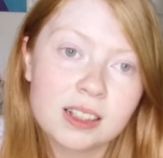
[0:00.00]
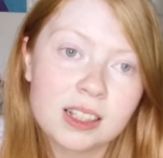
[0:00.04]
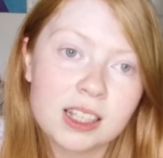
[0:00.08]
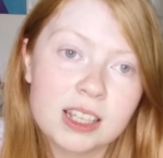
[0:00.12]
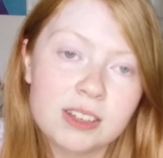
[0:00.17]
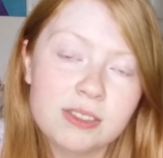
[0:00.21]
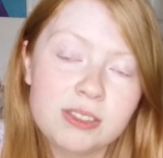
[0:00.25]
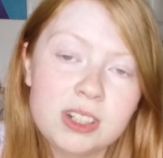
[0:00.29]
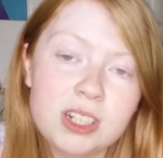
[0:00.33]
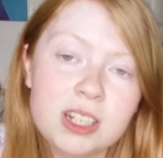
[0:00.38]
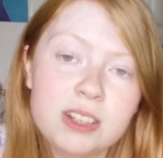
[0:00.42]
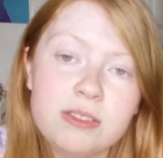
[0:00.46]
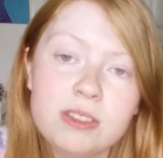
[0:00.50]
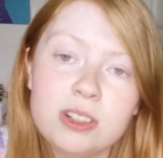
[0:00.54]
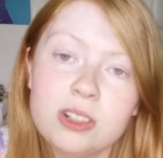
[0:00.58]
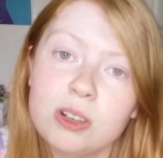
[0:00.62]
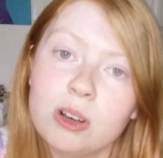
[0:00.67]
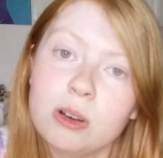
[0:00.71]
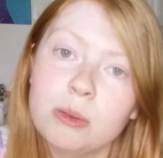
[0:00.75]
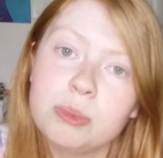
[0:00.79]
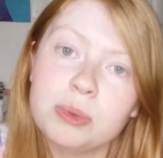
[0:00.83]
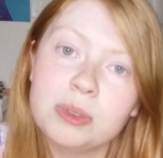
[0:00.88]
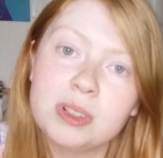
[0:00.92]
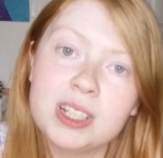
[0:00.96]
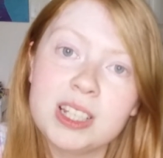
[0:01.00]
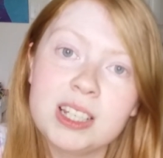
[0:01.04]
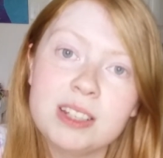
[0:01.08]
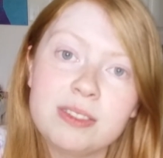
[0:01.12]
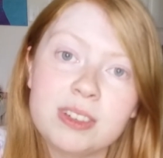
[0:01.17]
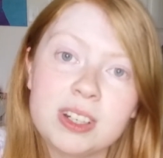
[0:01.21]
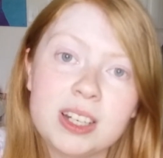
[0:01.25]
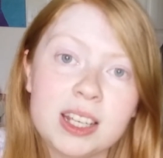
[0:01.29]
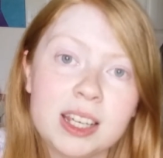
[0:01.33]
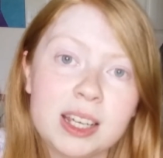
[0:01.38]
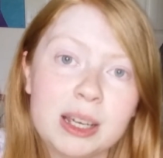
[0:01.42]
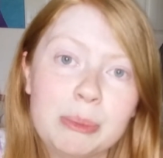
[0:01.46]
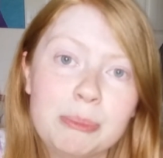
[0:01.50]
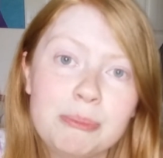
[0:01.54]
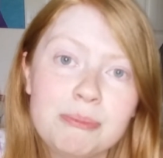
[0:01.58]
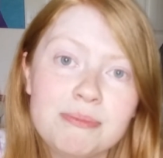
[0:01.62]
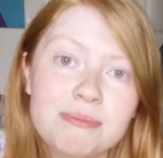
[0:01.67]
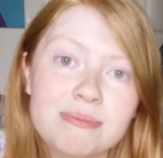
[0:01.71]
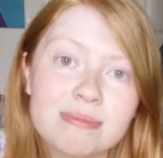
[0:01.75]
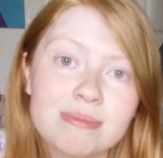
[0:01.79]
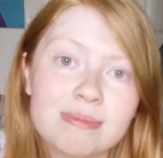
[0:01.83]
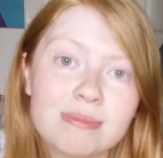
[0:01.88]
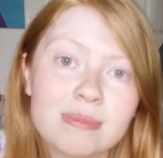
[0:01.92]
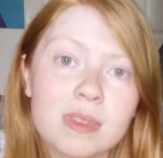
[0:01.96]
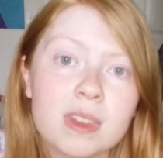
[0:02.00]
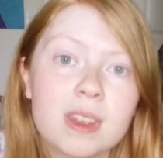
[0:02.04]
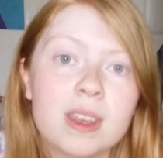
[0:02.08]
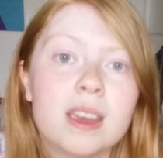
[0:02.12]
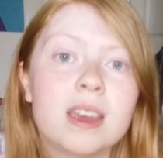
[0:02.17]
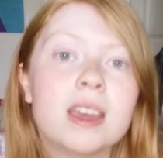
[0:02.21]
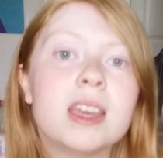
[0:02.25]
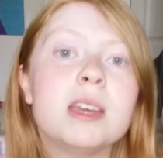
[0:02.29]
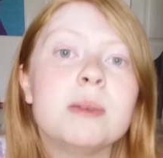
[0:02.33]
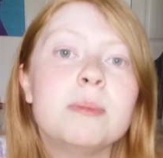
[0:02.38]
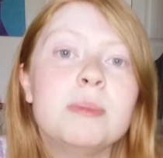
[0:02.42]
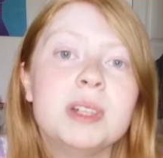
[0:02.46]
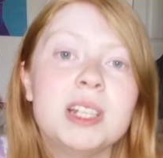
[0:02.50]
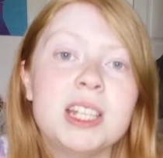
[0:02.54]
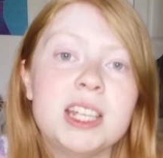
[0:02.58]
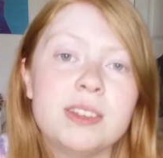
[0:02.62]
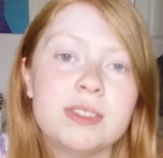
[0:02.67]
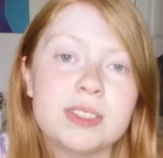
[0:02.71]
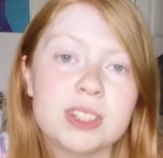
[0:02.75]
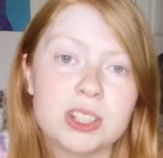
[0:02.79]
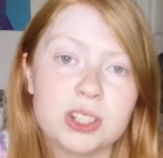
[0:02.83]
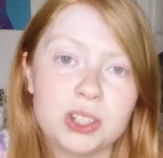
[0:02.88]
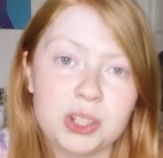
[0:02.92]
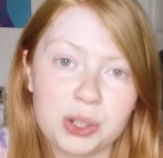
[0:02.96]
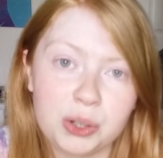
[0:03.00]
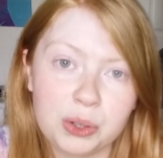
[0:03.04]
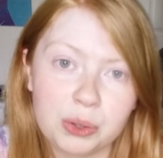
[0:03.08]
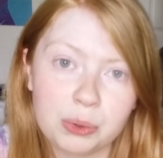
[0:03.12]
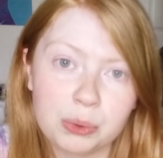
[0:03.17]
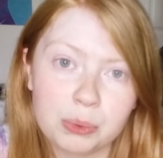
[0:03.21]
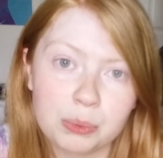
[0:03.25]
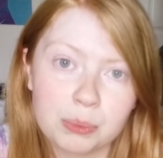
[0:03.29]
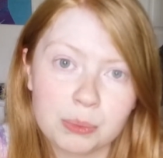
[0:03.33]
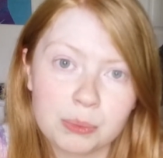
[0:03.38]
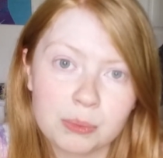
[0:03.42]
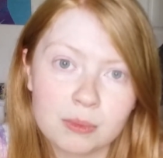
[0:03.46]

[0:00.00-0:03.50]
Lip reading: Even if you don't believe in him, he believes in you.